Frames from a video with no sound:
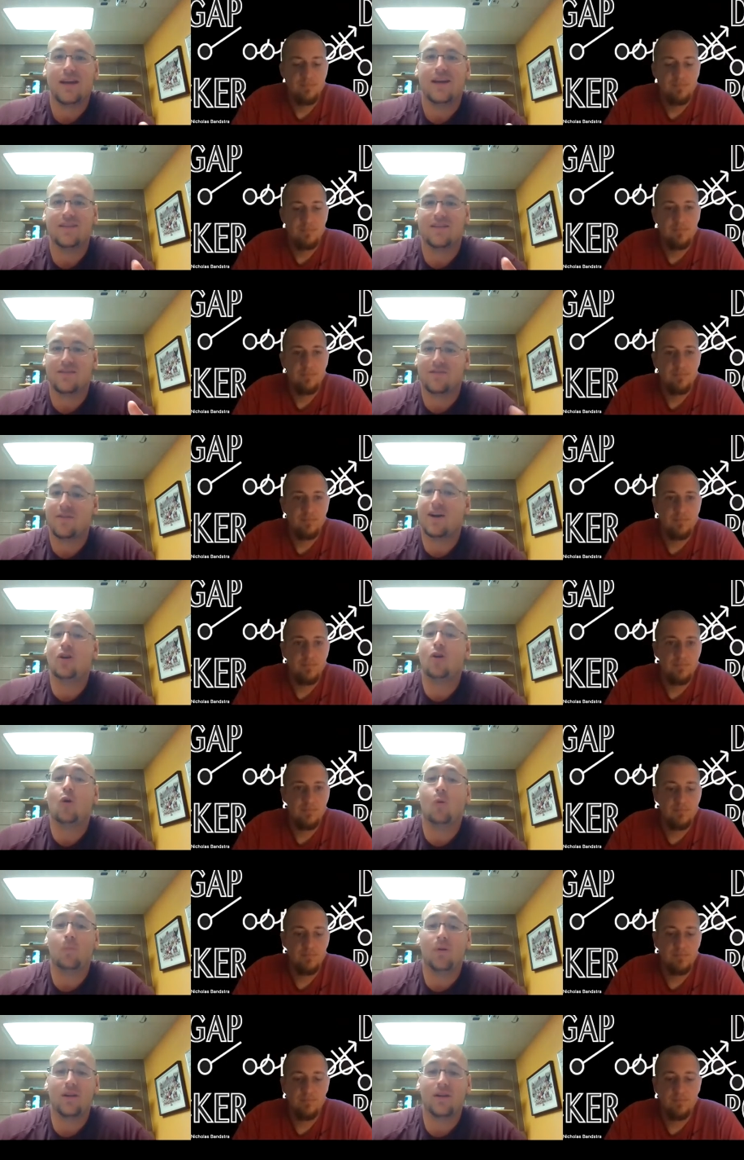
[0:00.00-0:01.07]
Speaker 1: is it's very
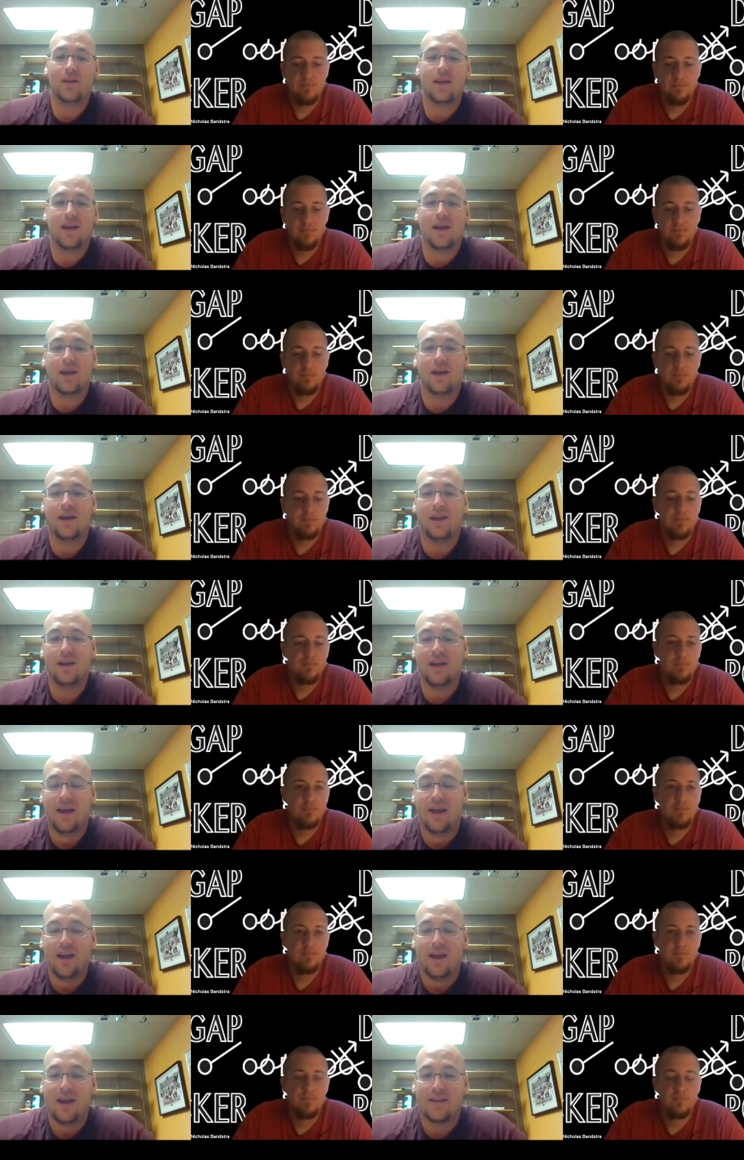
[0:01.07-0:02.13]
open and
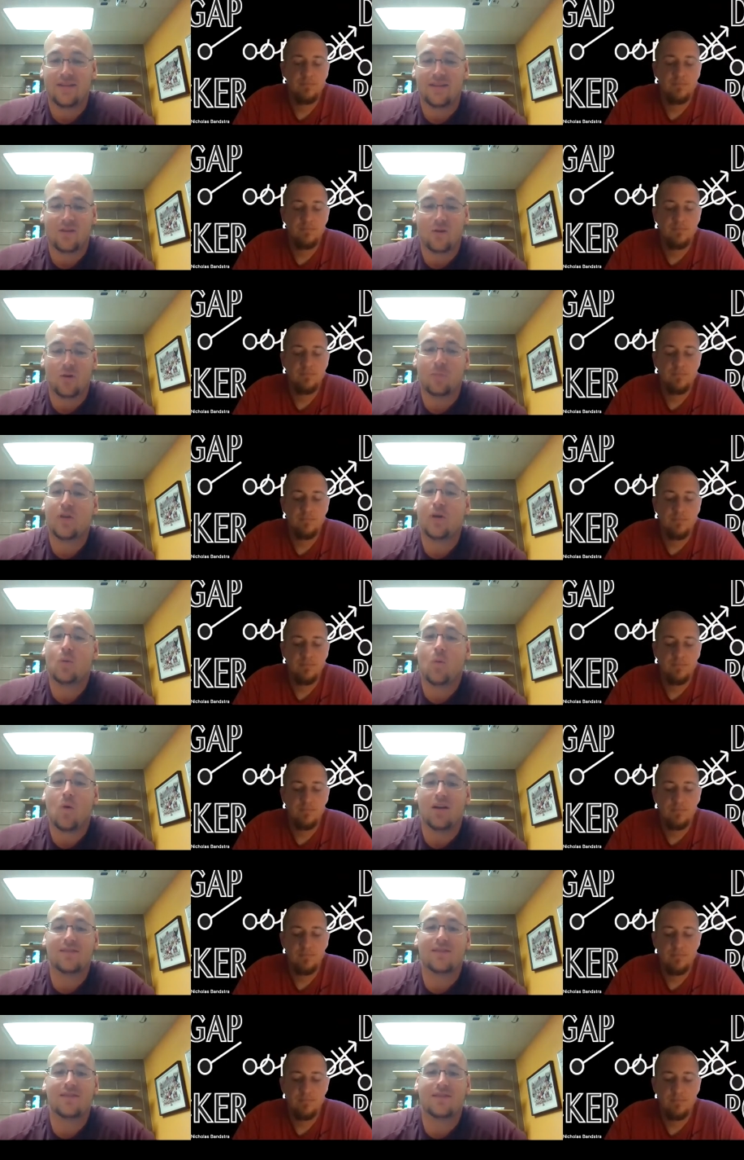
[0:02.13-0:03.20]
it's a group that
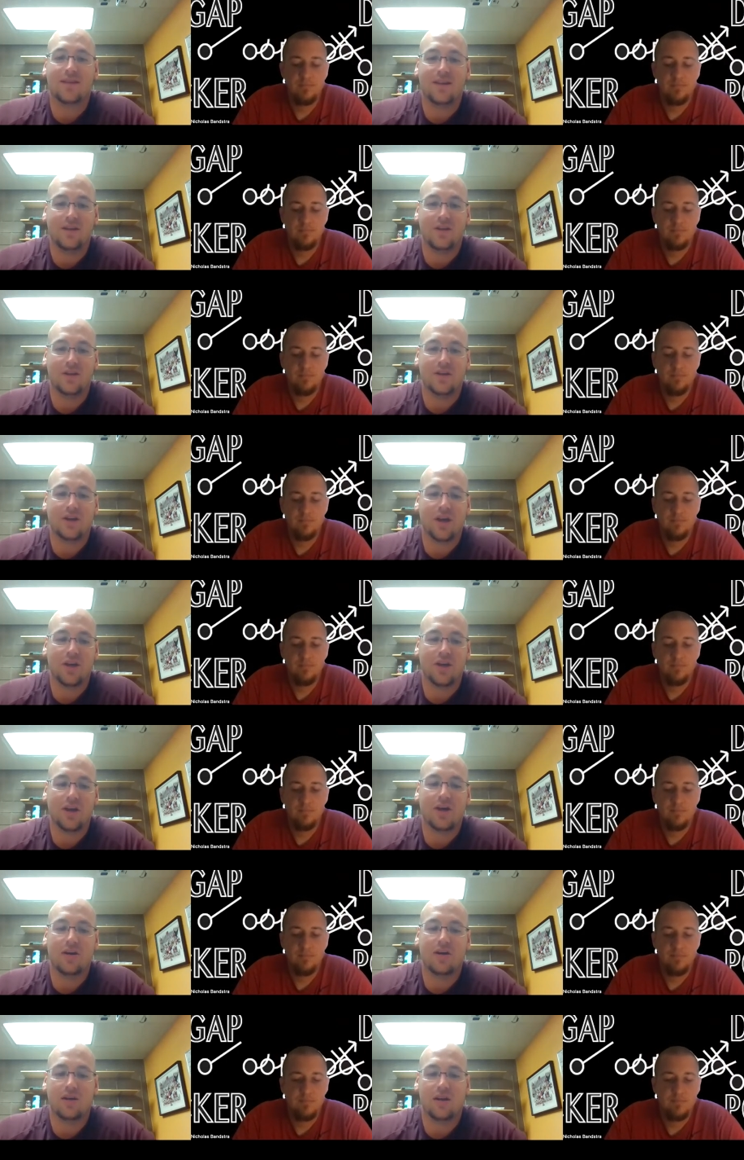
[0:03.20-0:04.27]
wants to teach each
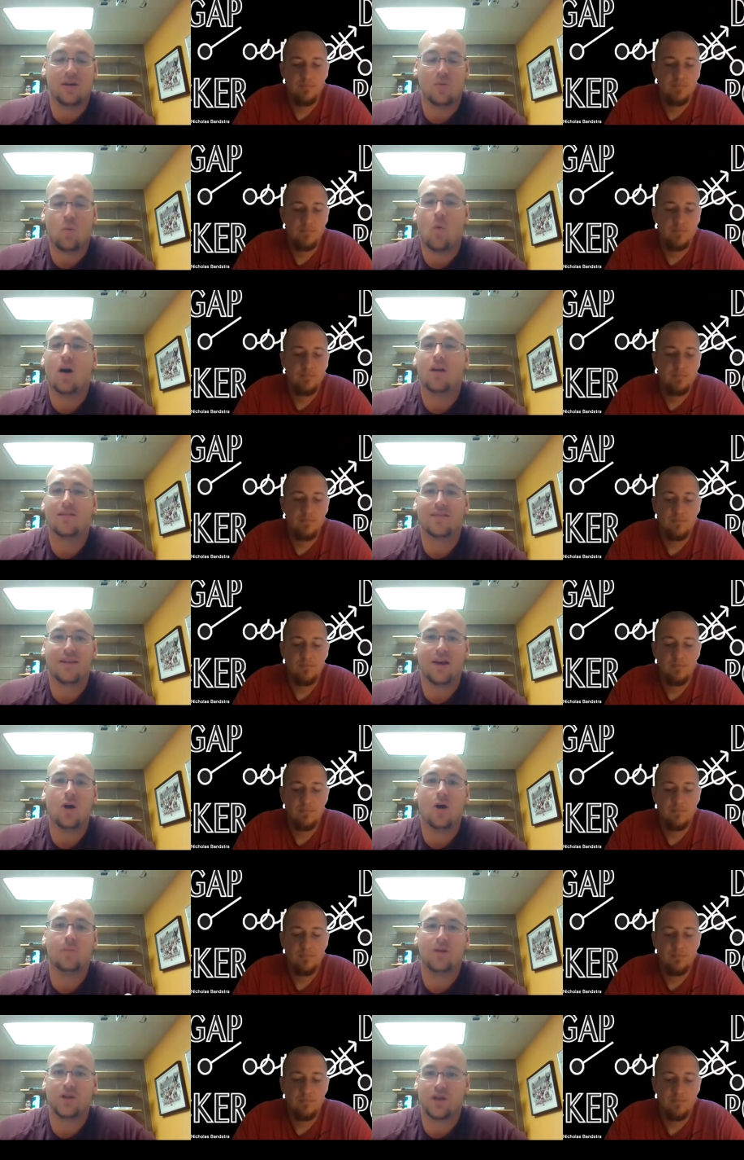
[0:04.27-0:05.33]
other and wants to
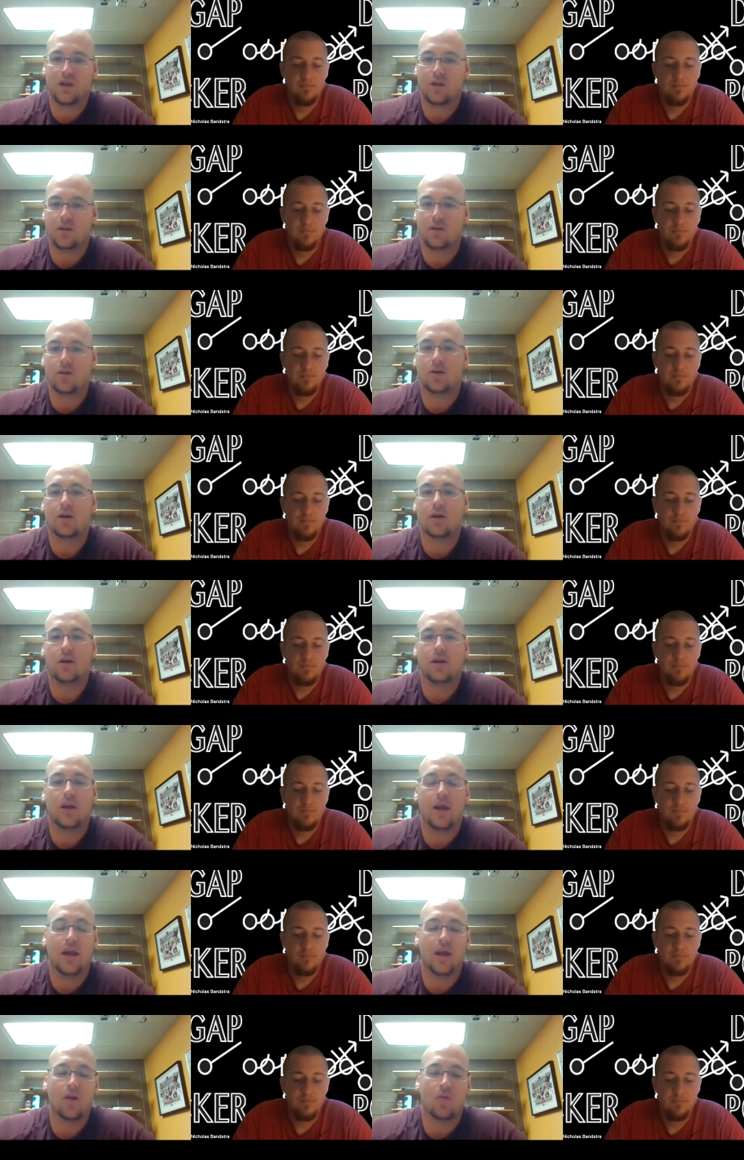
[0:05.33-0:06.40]
help each other learn
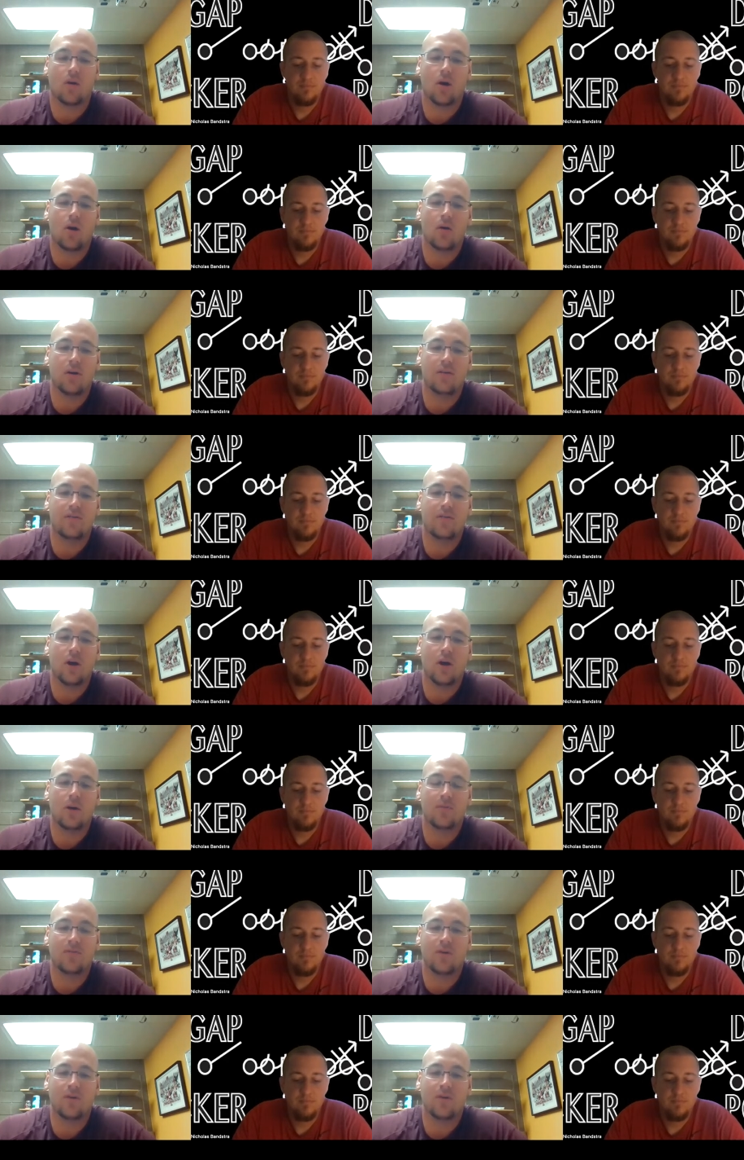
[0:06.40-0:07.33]
and grow and develop.